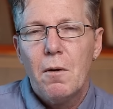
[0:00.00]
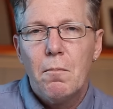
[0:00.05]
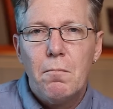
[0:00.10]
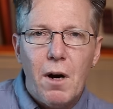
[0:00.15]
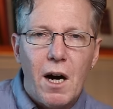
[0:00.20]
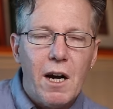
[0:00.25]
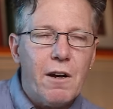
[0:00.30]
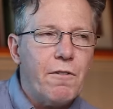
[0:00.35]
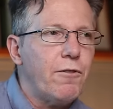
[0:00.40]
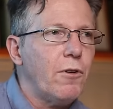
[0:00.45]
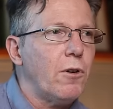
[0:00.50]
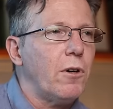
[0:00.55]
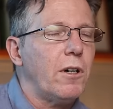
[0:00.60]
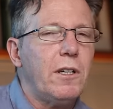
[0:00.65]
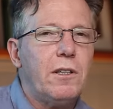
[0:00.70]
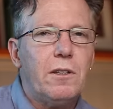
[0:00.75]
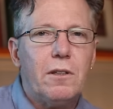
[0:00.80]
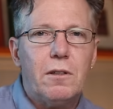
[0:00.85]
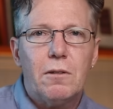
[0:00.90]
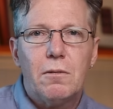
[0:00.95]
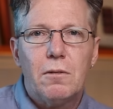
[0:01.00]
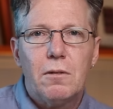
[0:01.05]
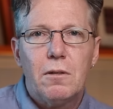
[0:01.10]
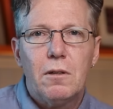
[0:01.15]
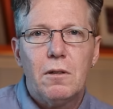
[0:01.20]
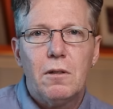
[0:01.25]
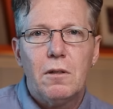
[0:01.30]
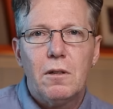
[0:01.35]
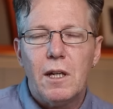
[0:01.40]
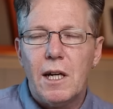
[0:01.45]
My voice
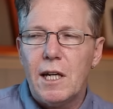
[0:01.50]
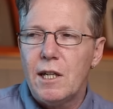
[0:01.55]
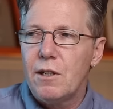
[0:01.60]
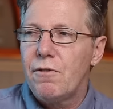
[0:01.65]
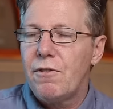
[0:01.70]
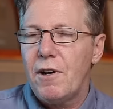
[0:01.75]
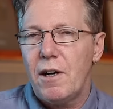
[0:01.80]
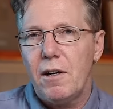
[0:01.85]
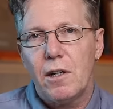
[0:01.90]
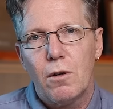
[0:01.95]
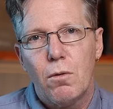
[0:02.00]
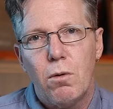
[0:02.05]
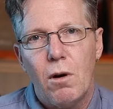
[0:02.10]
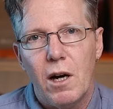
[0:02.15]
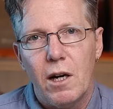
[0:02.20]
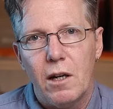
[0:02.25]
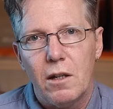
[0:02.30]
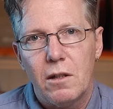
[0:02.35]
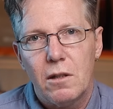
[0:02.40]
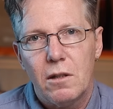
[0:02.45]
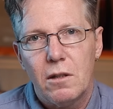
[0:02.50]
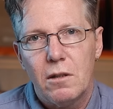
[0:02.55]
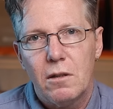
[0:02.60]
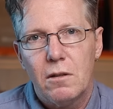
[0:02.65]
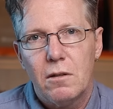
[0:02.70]
is very quiet,